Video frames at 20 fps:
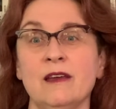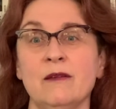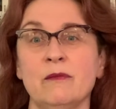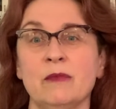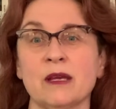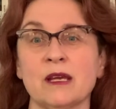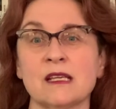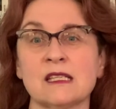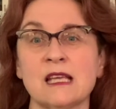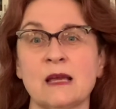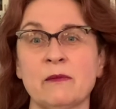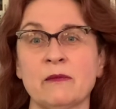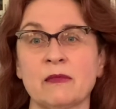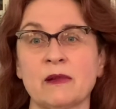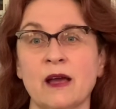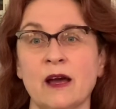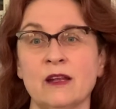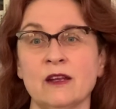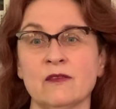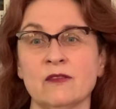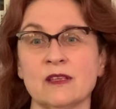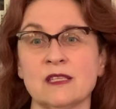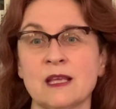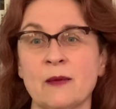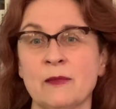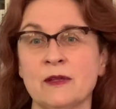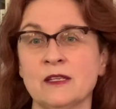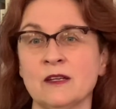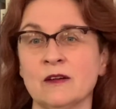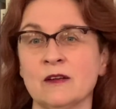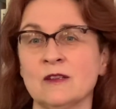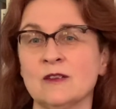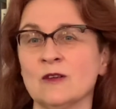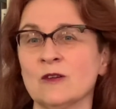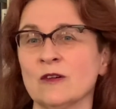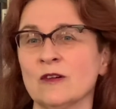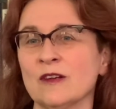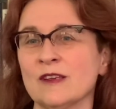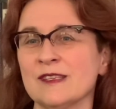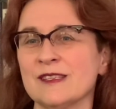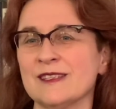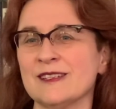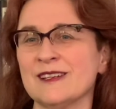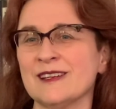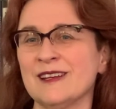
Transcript: Because I'm kind of a cemetery tourist.